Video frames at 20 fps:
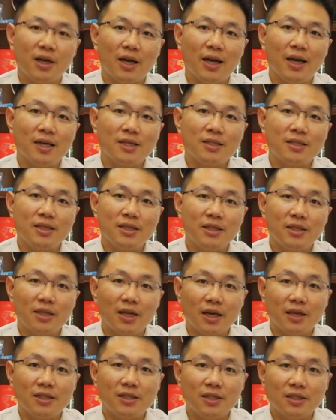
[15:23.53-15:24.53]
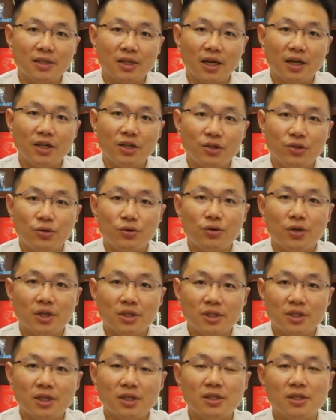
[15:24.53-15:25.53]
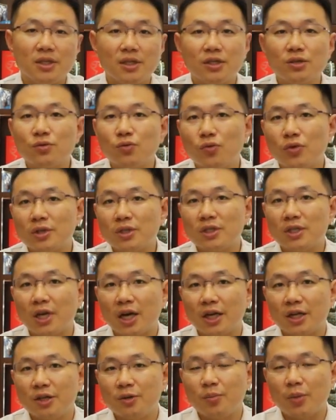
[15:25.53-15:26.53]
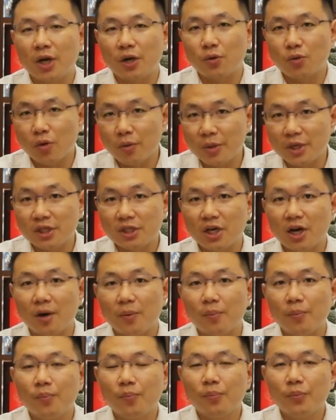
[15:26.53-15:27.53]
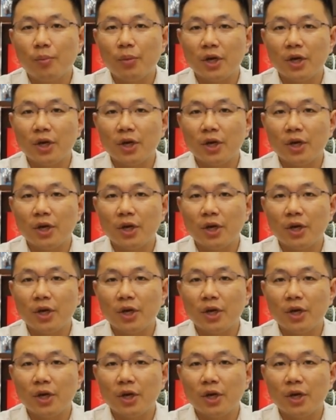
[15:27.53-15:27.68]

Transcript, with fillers: as the 1992 consensus was signed by Kuomintang,